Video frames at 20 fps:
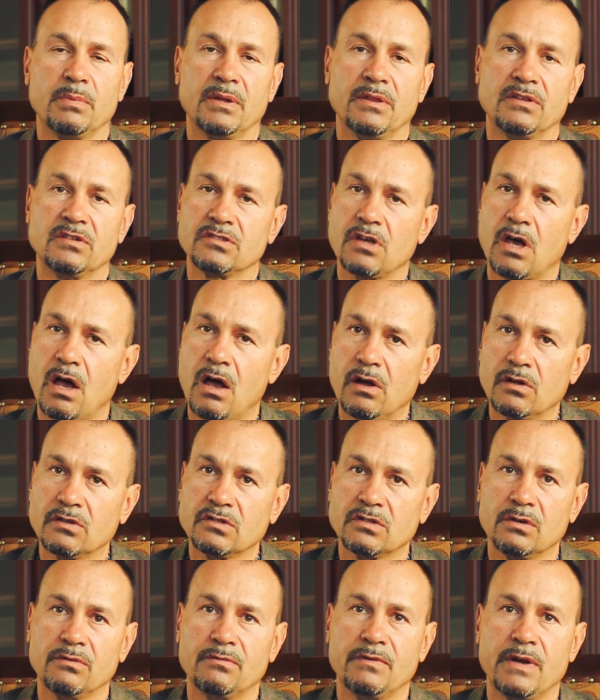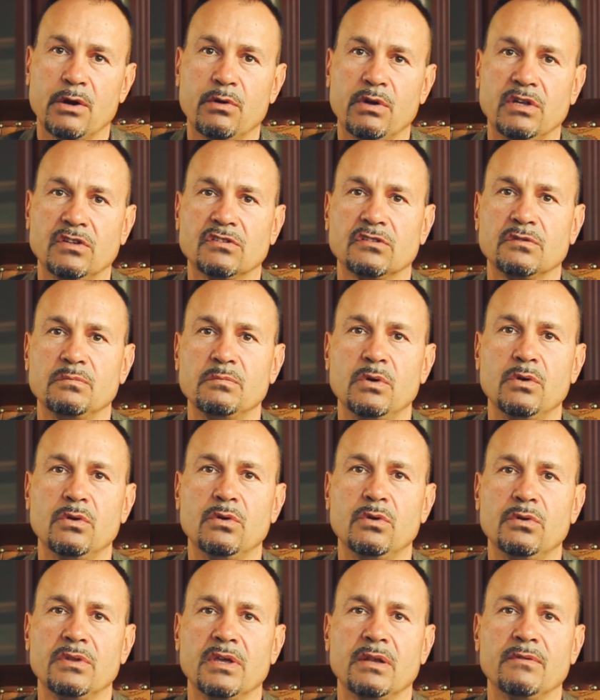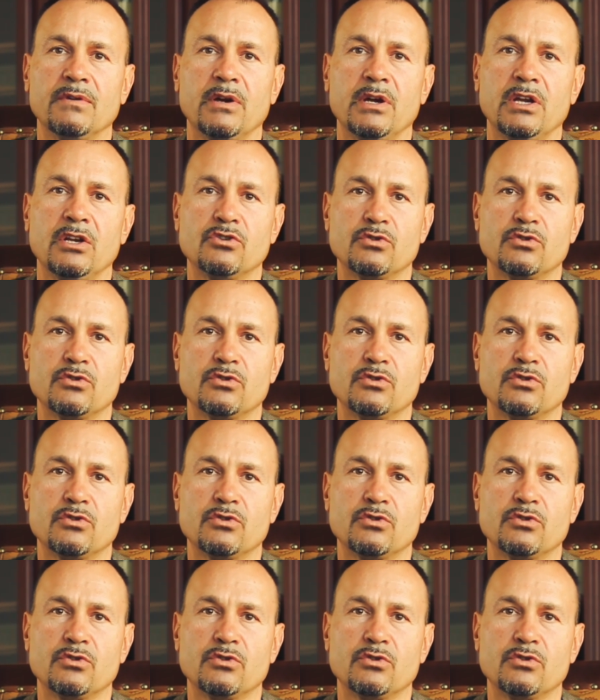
but it's also very smooth and very